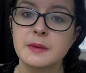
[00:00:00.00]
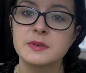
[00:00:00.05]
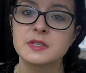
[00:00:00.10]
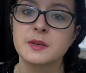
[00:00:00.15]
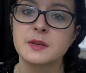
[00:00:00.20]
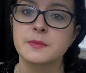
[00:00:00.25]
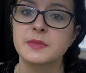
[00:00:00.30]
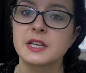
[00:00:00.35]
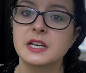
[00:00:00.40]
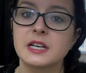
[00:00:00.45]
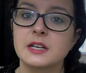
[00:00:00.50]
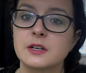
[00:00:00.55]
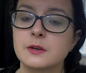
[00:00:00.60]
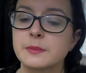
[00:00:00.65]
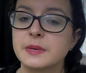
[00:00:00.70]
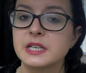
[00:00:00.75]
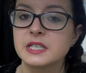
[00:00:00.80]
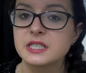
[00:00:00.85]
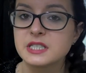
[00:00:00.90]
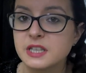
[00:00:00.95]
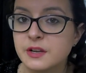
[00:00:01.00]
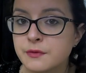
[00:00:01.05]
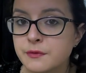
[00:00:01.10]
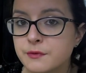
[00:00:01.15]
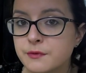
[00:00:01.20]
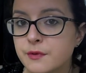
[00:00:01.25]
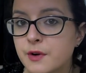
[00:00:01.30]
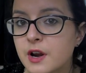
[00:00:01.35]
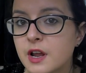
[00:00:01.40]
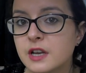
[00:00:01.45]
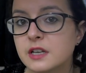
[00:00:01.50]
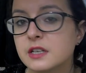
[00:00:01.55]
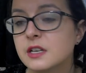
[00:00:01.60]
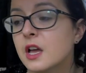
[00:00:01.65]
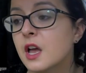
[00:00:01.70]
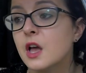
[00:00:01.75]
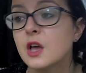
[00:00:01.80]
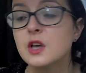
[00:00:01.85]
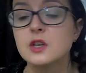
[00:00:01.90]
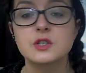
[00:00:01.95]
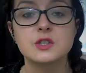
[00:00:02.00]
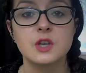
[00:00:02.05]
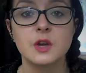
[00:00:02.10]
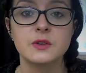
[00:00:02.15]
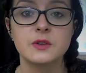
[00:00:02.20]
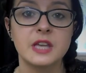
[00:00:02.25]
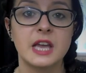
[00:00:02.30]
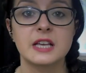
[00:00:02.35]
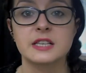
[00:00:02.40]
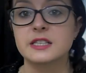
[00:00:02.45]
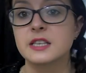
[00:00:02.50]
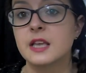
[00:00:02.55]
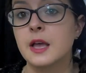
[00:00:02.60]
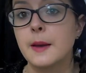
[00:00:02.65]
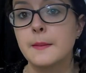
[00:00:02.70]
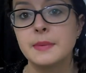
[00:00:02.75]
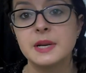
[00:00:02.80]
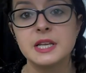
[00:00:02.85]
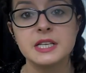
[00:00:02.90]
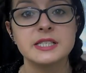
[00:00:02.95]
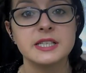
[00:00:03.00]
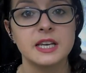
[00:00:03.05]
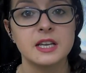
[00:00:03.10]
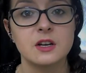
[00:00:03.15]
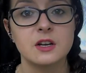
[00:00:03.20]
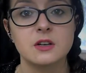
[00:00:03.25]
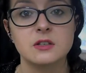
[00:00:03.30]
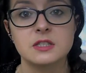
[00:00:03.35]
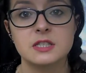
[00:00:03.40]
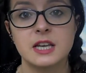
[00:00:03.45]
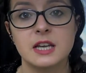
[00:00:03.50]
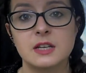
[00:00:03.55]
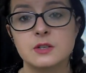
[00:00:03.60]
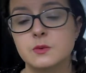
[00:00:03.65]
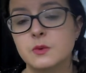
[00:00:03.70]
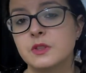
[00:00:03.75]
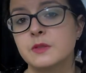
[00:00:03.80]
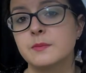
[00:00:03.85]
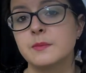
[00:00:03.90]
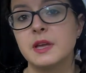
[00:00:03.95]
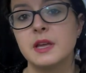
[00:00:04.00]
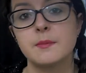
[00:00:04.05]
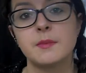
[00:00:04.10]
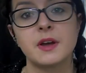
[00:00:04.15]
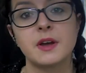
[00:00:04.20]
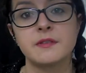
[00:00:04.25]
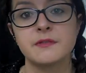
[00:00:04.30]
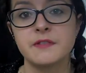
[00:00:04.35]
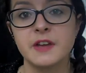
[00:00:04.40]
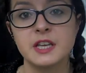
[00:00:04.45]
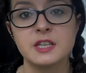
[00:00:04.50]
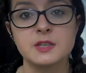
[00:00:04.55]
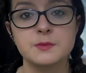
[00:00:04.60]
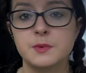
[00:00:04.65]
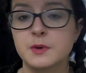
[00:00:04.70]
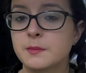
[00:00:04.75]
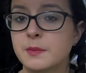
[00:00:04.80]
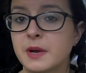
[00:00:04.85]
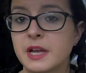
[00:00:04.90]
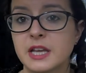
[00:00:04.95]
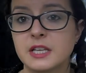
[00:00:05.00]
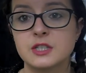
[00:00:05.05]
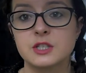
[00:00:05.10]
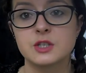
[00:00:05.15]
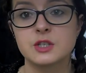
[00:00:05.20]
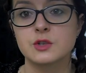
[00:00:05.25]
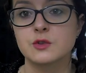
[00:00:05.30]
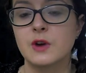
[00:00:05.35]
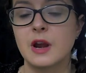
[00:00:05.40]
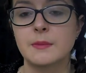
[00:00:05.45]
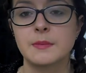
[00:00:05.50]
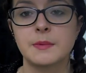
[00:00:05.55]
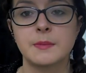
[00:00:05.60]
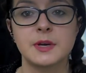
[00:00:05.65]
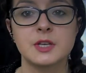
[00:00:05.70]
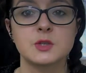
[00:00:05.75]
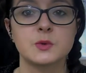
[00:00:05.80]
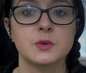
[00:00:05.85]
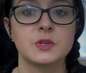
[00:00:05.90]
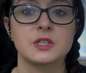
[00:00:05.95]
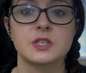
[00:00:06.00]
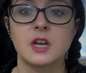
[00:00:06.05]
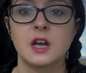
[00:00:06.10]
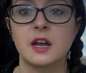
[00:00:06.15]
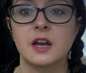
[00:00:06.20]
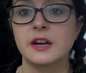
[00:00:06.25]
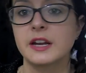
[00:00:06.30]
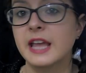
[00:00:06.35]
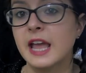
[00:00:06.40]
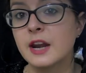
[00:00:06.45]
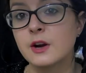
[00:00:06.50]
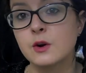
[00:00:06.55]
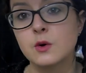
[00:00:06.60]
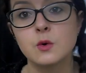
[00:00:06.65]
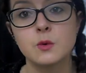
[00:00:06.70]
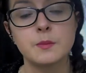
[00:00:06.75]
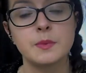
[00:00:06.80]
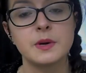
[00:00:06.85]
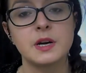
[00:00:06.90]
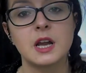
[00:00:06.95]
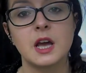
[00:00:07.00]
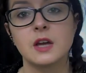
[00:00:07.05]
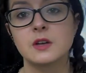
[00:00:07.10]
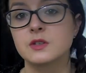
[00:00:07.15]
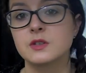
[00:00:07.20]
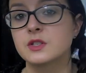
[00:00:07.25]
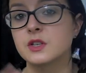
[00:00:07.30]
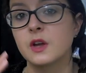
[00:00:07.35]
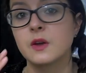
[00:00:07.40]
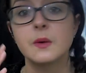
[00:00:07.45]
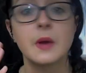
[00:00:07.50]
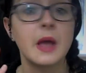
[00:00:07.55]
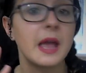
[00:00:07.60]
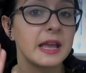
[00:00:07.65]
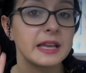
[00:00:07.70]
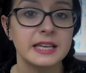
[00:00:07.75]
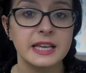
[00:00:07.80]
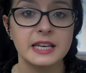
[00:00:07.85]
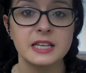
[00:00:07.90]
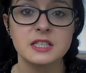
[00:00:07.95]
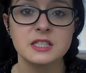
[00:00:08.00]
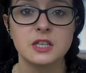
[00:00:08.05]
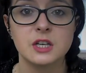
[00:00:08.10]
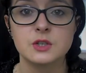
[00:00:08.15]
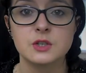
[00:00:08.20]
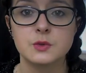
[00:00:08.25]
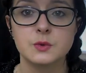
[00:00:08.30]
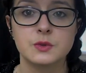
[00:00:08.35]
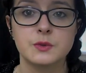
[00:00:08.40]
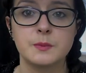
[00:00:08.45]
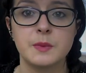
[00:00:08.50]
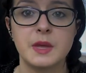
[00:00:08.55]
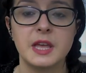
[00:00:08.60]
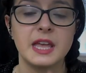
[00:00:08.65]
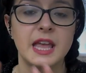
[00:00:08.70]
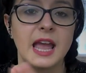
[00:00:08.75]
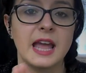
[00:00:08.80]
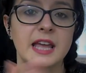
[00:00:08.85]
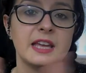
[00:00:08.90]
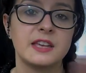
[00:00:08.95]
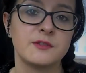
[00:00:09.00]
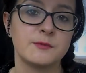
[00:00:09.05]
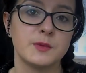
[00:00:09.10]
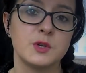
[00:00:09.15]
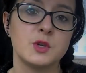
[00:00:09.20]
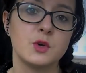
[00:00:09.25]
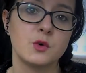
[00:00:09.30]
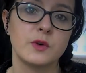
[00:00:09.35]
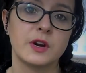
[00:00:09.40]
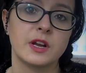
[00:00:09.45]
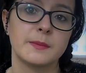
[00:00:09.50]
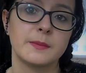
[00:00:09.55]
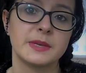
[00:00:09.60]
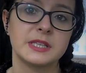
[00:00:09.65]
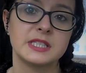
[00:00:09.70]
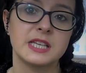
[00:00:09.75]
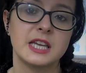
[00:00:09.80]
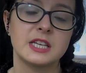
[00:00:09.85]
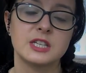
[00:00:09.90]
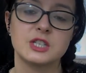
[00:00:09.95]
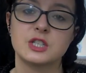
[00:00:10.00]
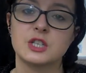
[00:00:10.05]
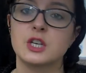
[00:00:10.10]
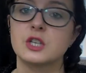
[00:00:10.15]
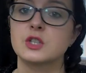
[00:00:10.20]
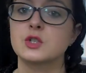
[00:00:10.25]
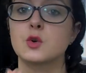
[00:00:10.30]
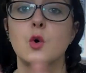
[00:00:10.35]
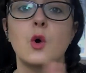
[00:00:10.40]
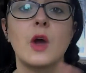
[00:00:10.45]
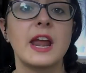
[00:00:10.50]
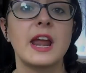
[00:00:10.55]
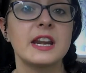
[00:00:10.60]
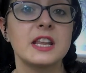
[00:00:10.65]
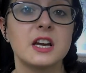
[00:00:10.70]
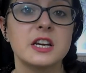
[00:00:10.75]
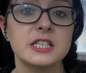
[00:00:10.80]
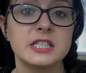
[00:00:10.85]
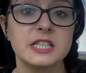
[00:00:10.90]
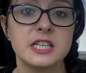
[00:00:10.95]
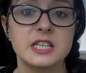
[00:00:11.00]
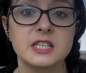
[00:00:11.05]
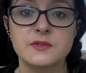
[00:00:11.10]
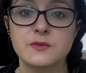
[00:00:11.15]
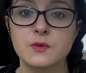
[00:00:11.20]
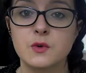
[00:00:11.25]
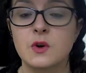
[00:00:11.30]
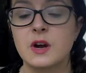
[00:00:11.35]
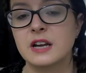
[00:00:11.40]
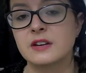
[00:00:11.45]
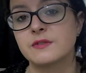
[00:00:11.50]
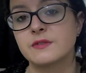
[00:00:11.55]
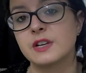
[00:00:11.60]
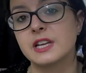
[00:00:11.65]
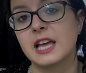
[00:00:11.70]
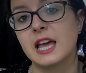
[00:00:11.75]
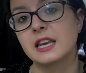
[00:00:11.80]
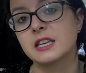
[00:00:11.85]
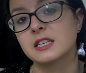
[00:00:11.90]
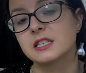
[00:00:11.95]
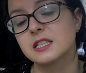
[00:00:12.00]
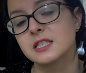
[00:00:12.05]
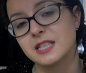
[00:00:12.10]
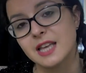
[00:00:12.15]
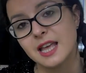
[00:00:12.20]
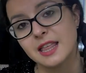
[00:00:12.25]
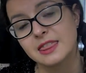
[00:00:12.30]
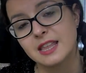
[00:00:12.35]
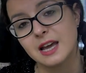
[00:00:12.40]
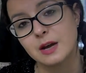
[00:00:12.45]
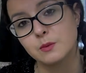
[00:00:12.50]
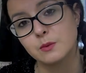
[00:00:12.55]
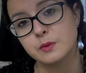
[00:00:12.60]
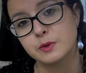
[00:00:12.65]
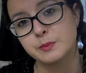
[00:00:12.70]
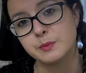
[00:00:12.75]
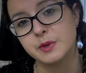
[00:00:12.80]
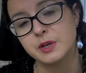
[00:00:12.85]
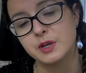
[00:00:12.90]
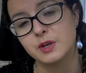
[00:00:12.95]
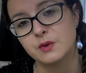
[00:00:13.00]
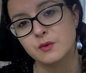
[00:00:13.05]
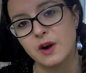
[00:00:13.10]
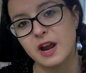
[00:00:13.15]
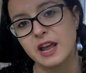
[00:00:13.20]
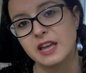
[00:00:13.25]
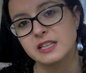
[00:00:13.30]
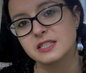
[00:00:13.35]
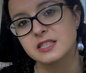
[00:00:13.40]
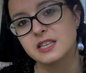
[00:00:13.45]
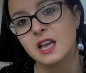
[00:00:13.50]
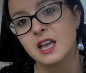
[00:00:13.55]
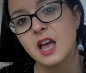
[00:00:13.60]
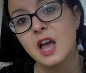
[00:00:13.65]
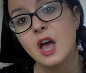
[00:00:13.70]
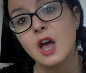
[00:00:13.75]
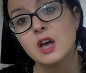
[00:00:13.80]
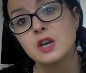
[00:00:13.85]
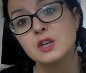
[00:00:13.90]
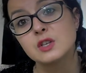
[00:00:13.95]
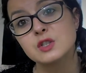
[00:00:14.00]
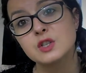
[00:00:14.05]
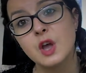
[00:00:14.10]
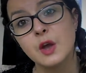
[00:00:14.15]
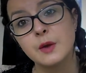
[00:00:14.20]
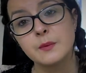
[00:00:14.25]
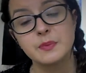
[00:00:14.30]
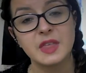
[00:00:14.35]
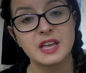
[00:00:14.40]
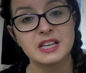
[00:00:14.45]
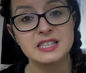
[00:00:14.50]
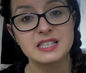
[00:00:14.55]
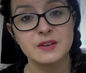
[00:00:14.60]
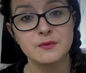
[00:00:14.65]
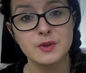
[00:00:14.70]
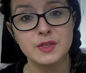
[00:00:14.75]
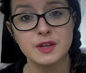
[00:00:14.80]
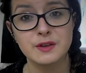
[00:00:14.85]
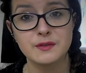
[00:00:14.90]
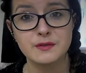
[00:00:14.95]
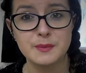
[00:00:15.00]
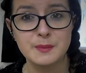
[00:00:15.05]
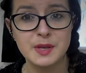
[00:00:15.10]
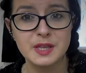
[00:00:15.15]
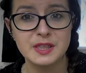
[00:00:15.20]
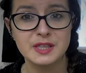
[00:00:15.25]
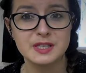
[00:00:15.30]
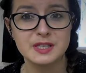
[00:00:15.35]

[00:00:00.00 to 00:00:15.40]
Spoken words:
something a little bit different. So yes, please get in contact with me. My Facebook, my Instagram and my Twitter are again all below, so get in touch with me and give me your recommendations or any ideas for advent calendars, and that would be great. So that's everything for me this